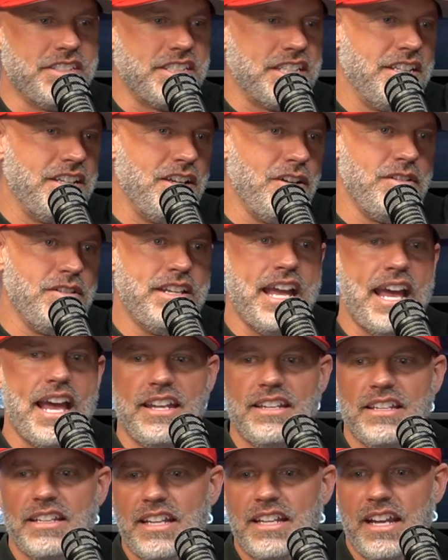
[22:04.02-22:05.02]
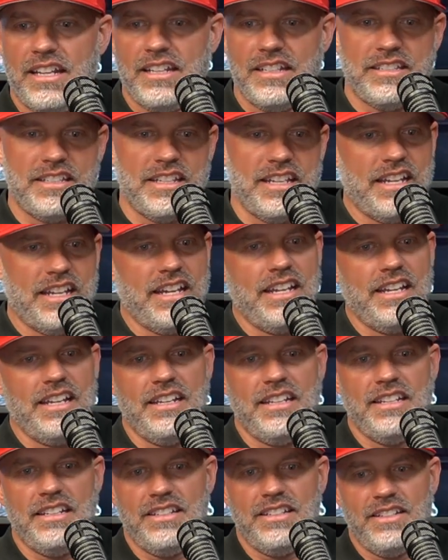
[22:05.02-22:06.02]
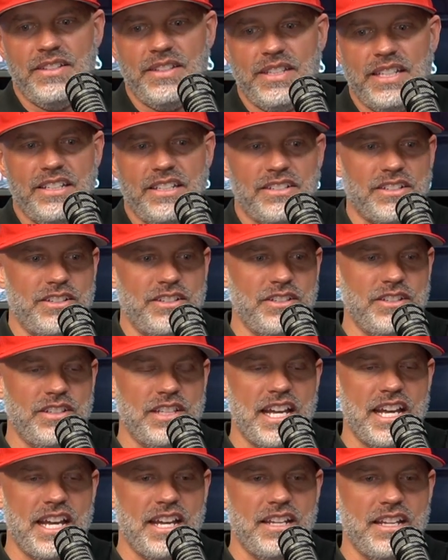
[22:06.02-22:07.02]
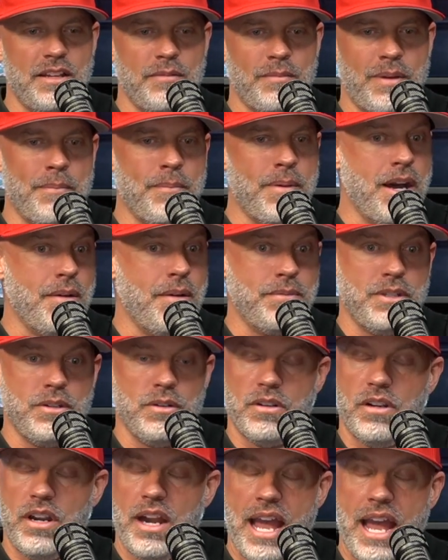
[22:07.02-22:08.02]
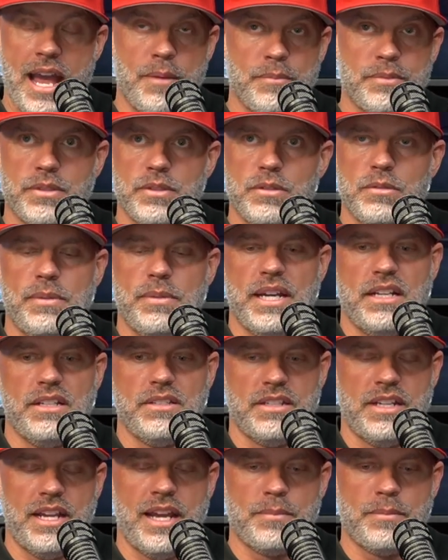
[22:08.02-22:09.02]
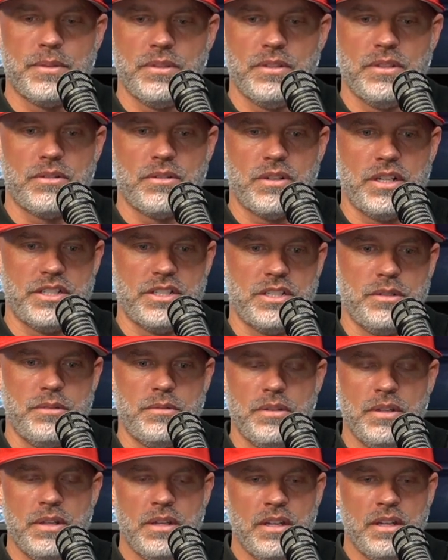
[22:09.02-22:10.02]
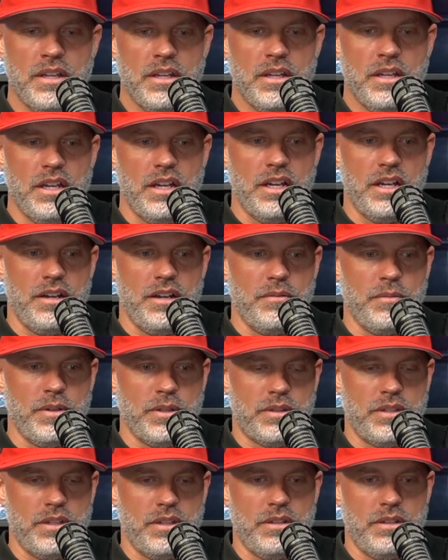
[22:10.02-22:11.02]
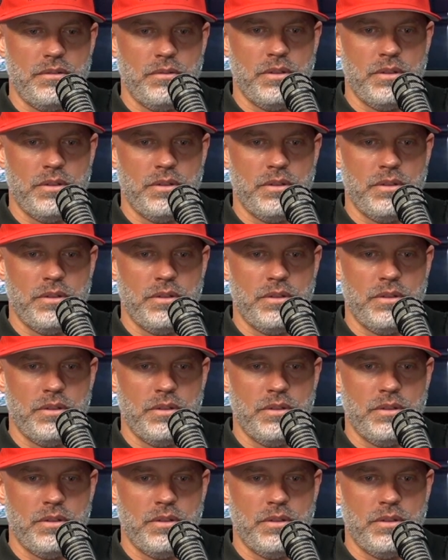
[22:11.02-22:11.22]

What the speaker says: and no dad to kind of say, hey, do this or do that. And my mom doing her absolute best and absolutely crushed it. With the